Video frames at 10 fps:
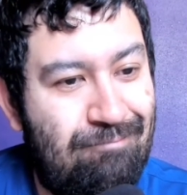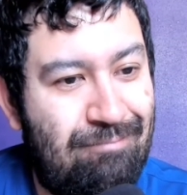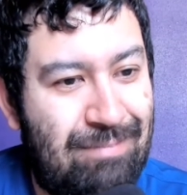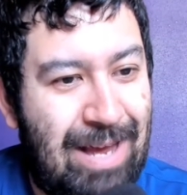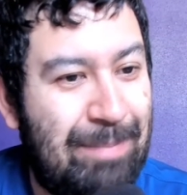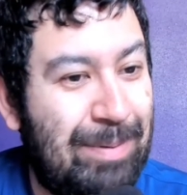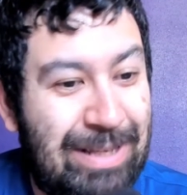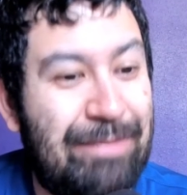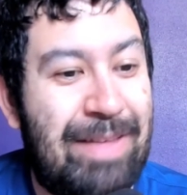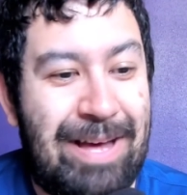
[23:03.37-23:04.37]
I
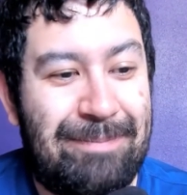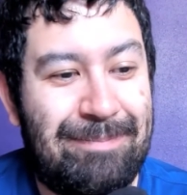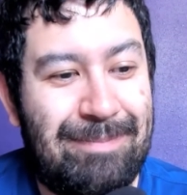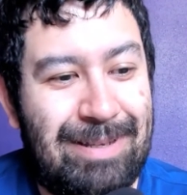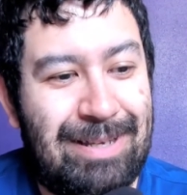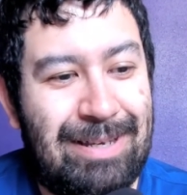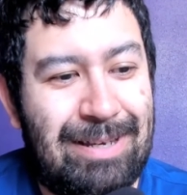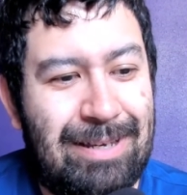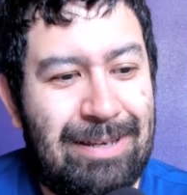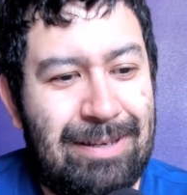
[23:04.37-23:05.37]
believe that.
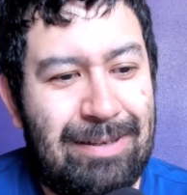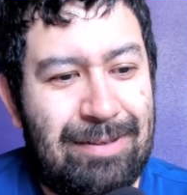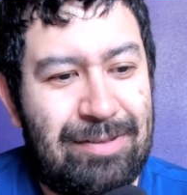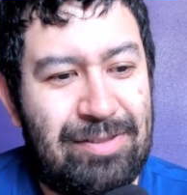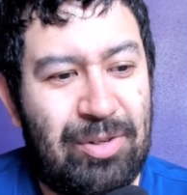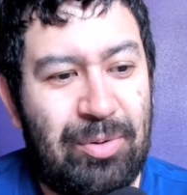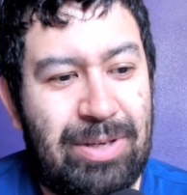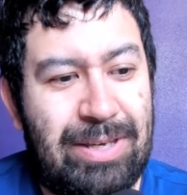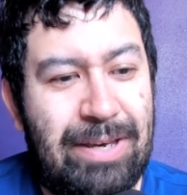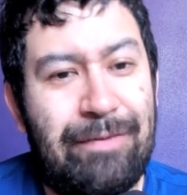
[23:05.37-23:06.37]
So
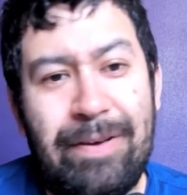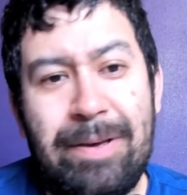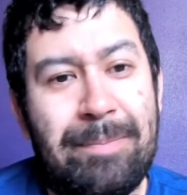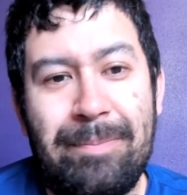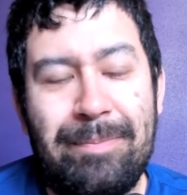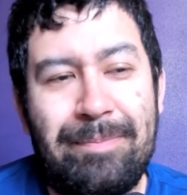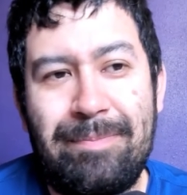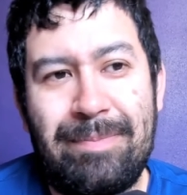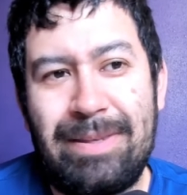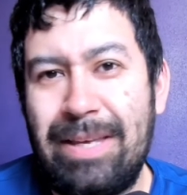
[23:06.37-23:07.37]
give him
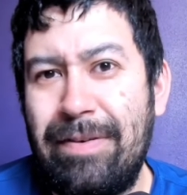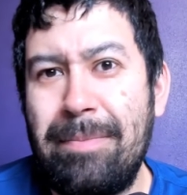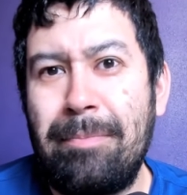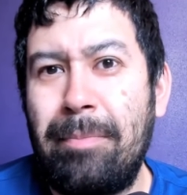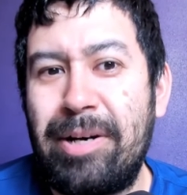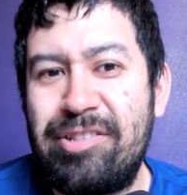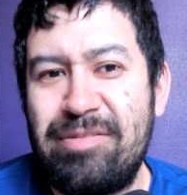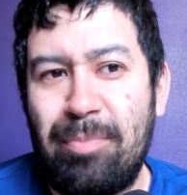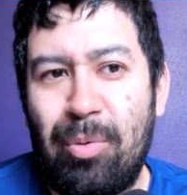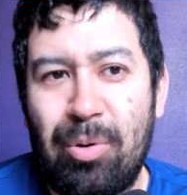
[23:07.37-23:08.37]
much
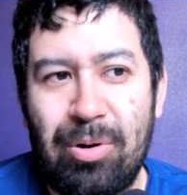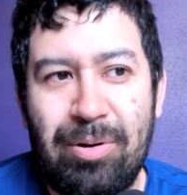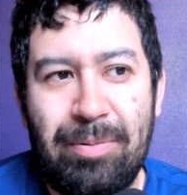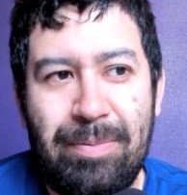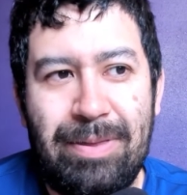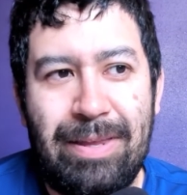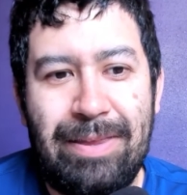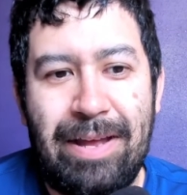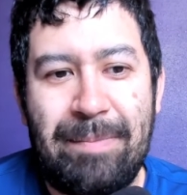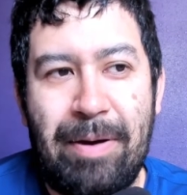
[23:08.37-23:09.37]
more than
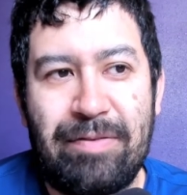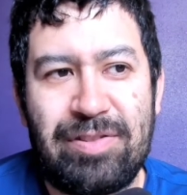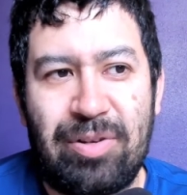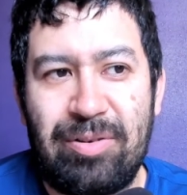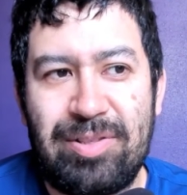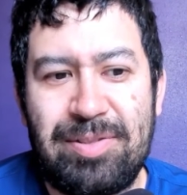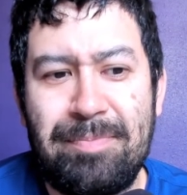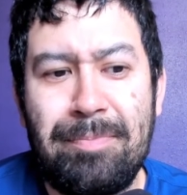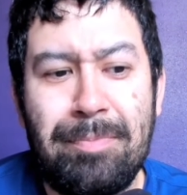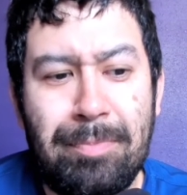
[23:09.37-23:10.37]
that amount of starts.
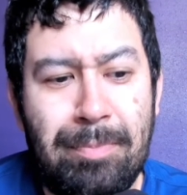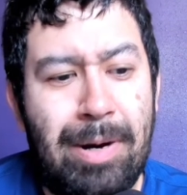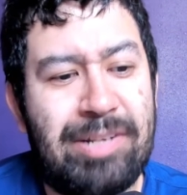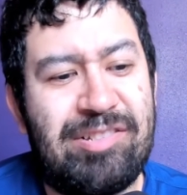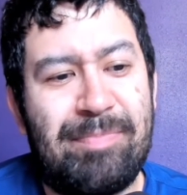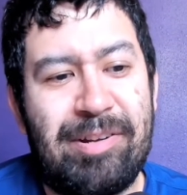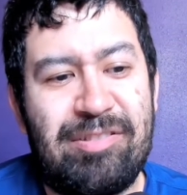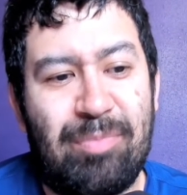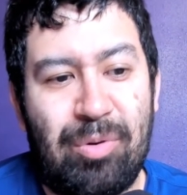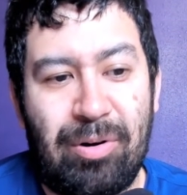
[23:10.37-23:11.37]
Much, much
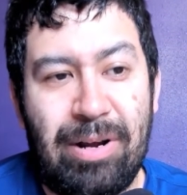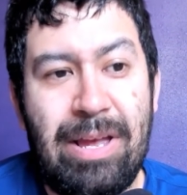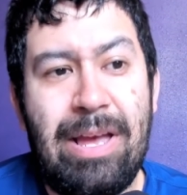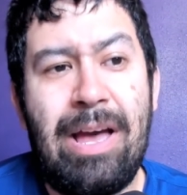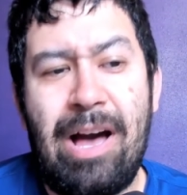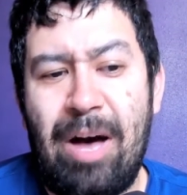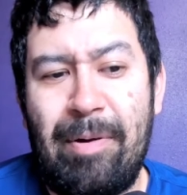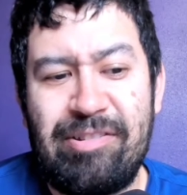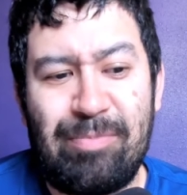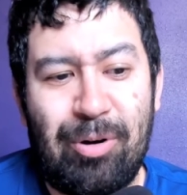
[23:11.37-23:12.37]
more. How
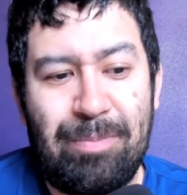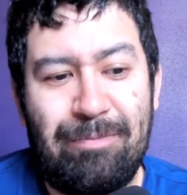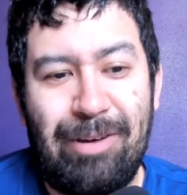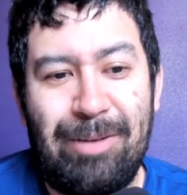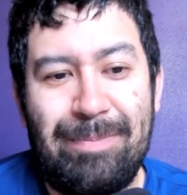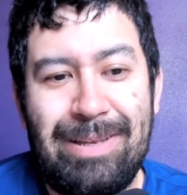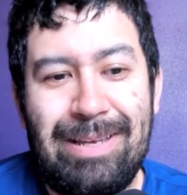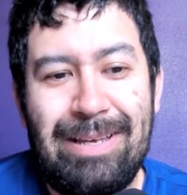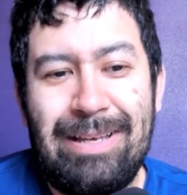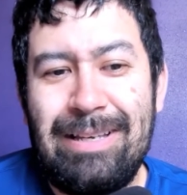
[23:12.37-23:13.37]
much more? Well,
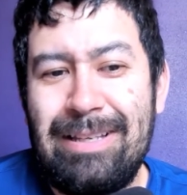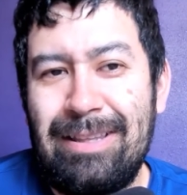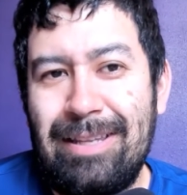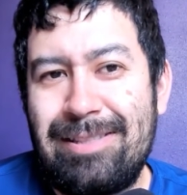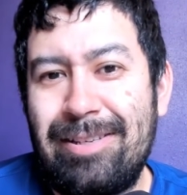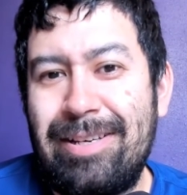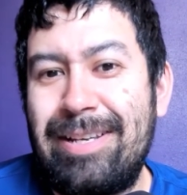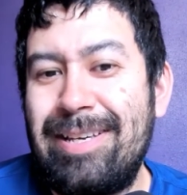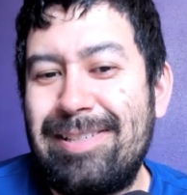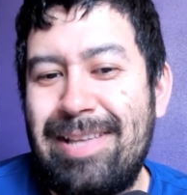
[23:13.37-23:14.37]
let's look at
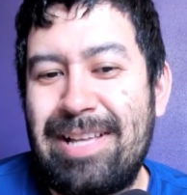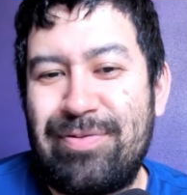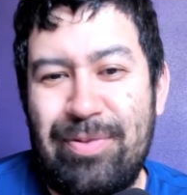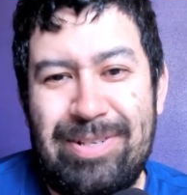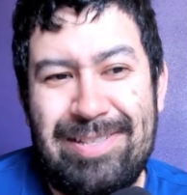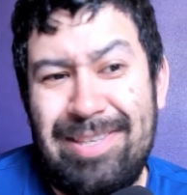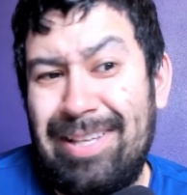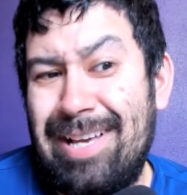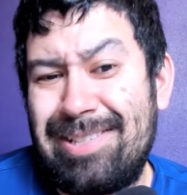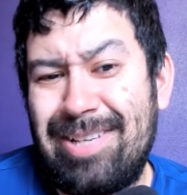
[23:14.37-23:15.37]
his stats for just the
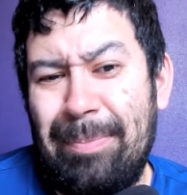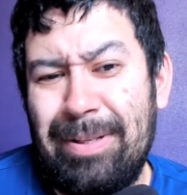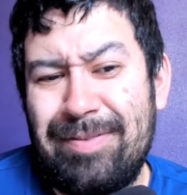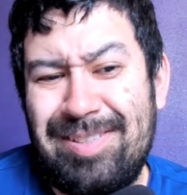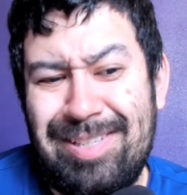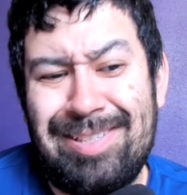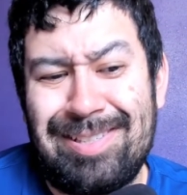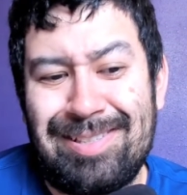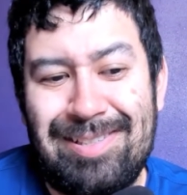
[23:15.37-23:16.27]
last couple of seasons.